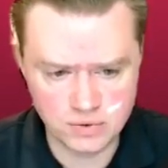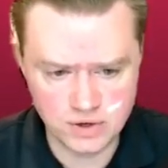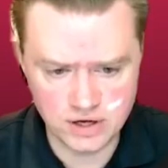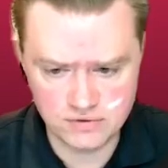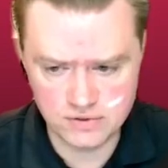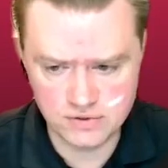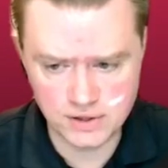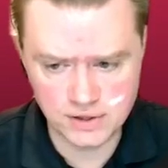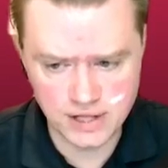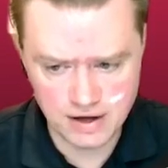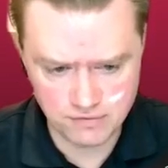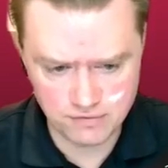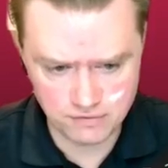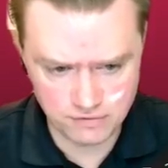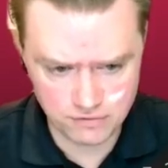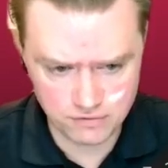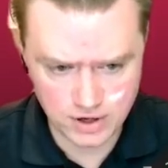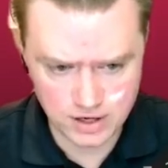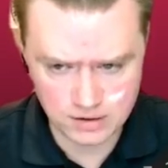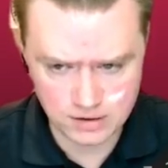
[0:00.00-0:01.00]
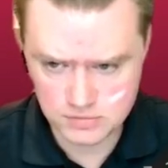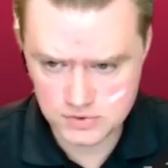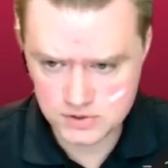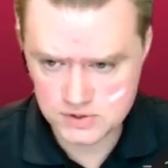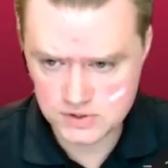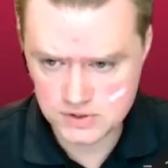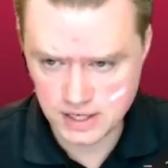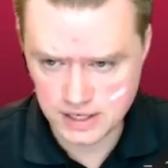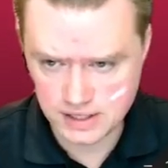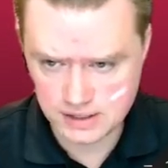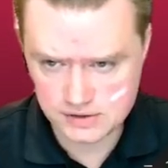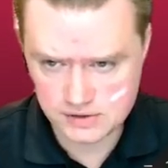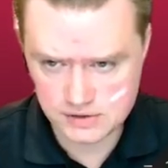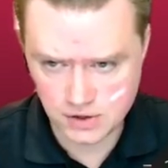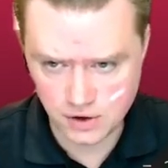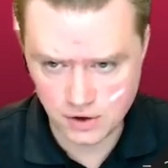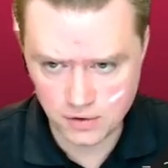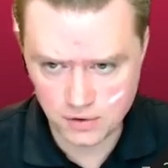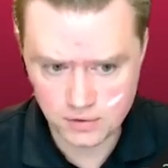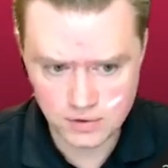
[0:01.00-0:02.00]
have the left frames, like
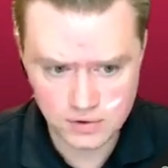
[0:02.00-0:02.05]
so.